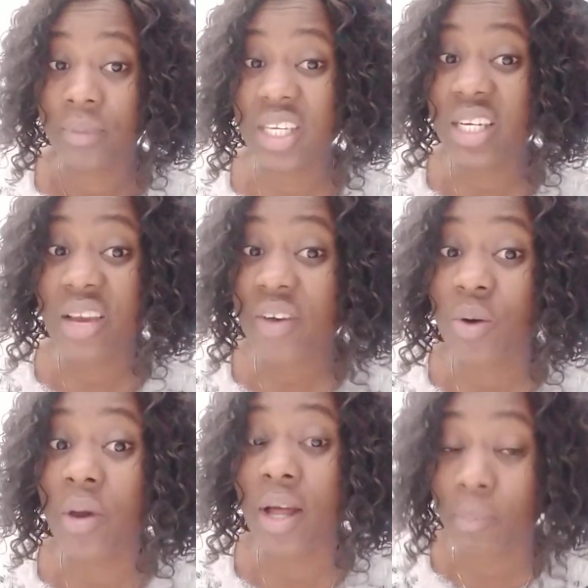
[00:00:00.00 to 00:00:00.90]
They're never
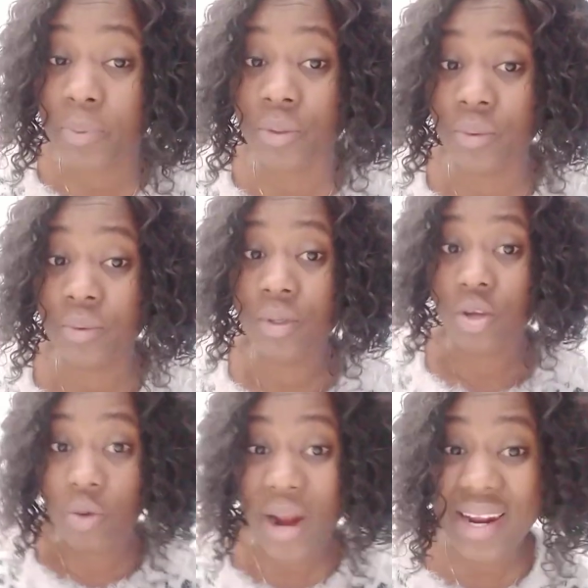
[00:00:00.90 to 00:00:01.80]
going to help you.
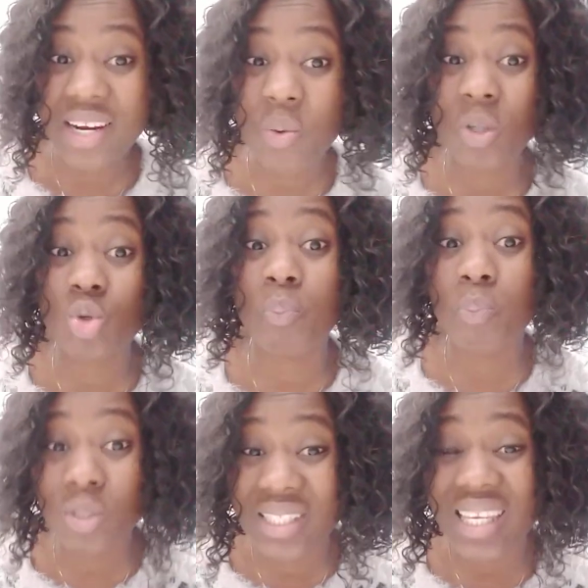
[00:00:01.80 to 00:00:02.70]
Rather, they want to
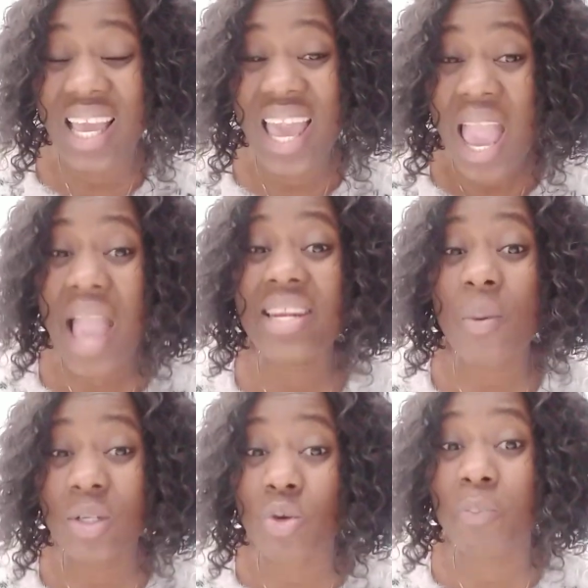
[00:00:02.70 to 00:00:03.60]

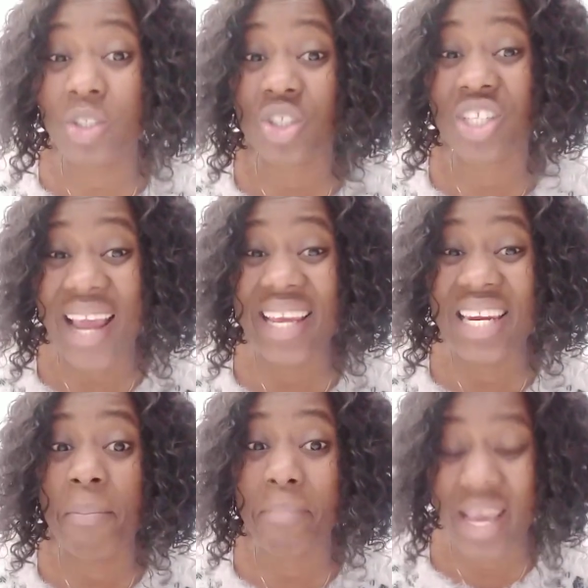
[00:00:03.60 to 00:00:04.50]
put your child
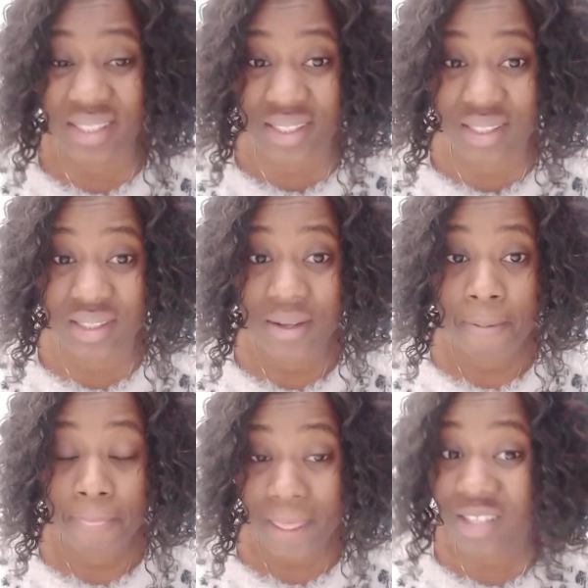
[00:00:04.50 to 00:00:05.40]
in a mess.
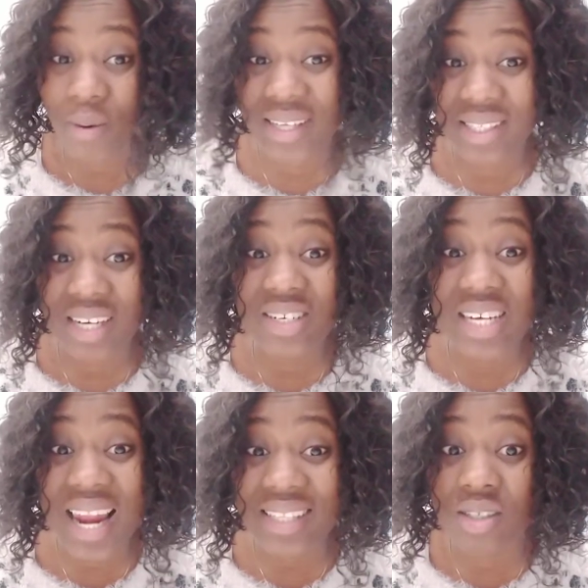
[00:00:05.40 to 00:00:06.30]
That's why I tell
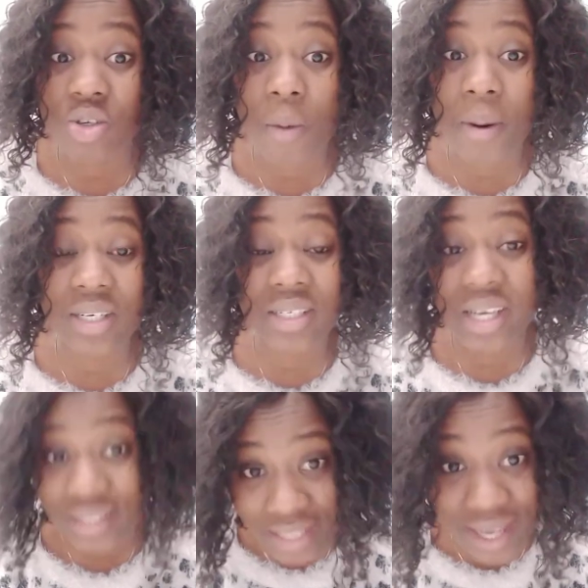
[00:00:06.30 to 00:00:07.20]
you, let nobody
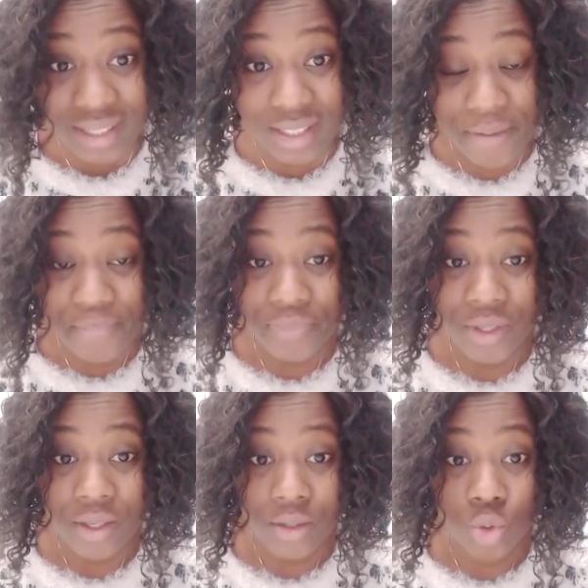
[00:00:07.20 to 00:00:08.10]
dictate
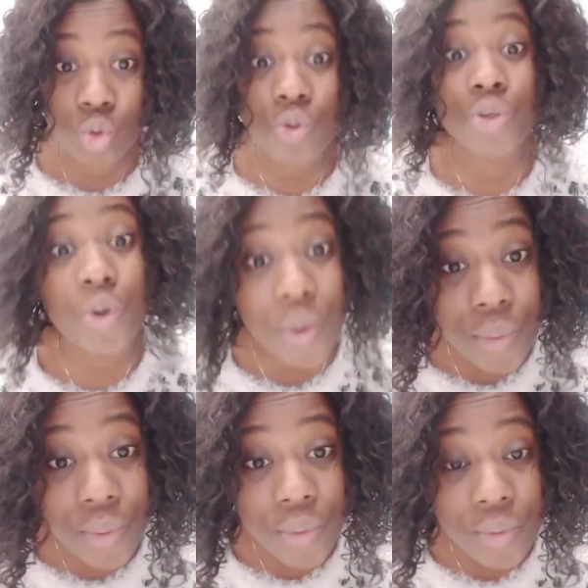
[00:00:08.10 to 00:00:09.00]
to
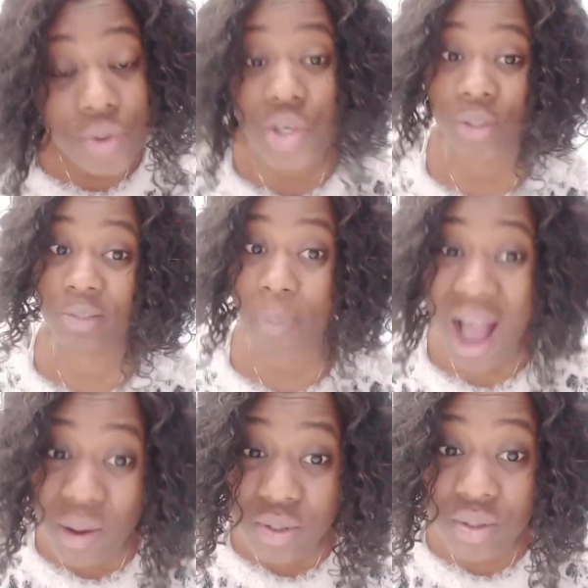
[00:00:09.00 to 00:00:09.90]
you, your
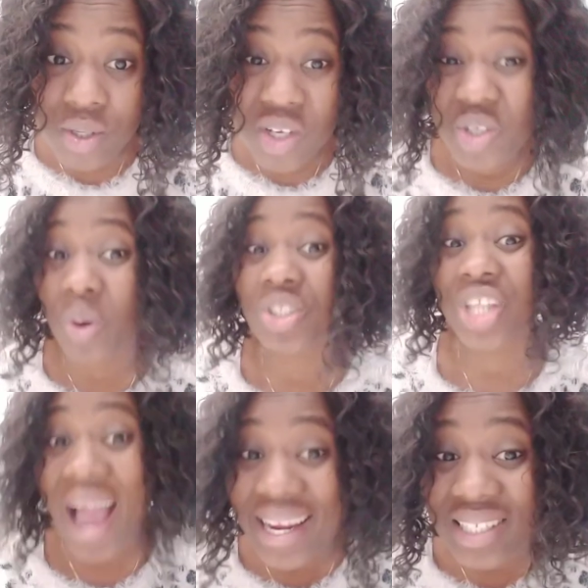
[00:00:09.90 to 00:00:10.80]
spouse, your
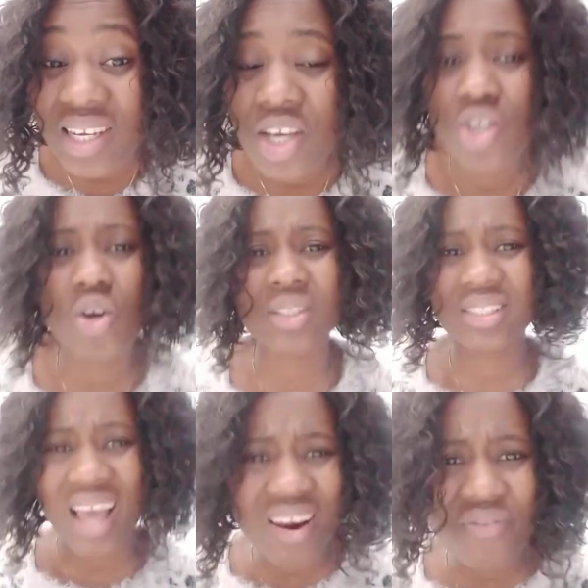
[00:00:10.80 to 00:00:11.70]
child,
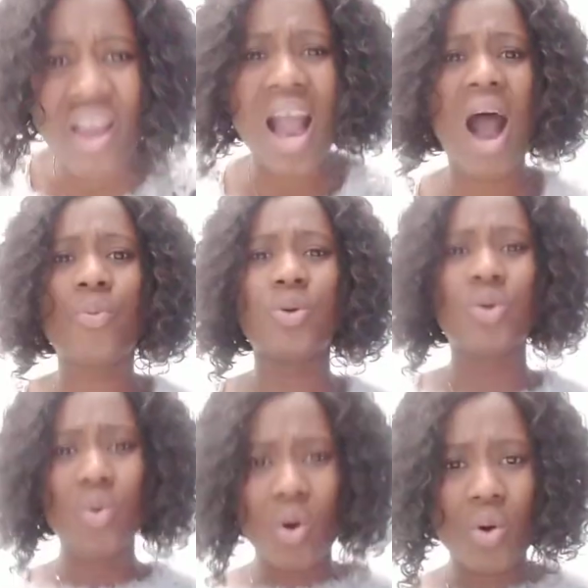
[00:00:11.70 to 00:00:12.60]
yourself, how you
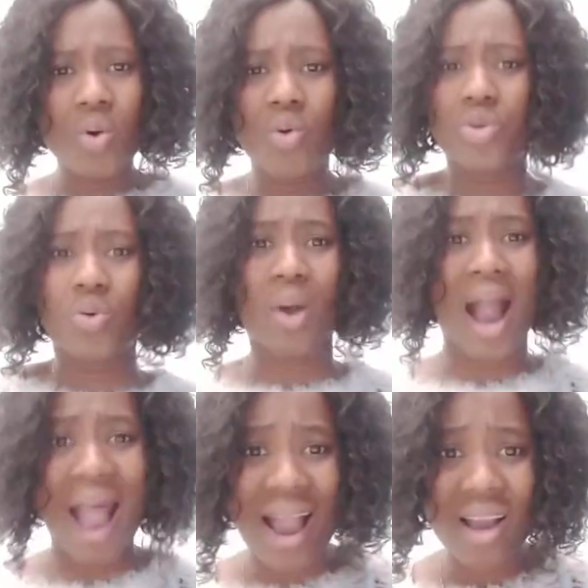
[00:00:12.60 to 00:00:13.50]
look, who you
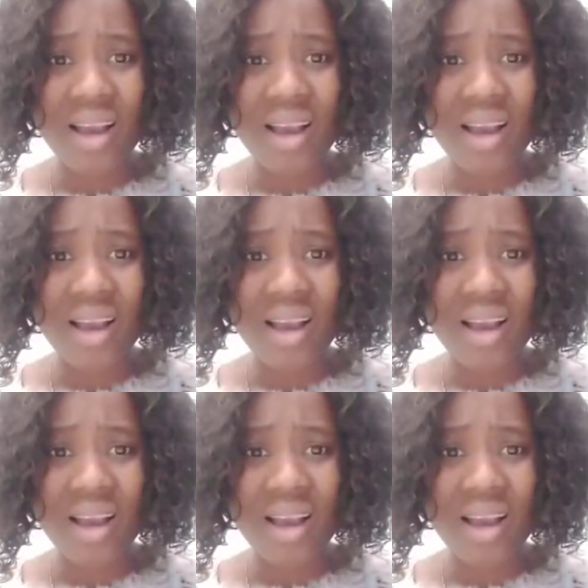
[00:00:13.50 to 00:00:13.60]
are,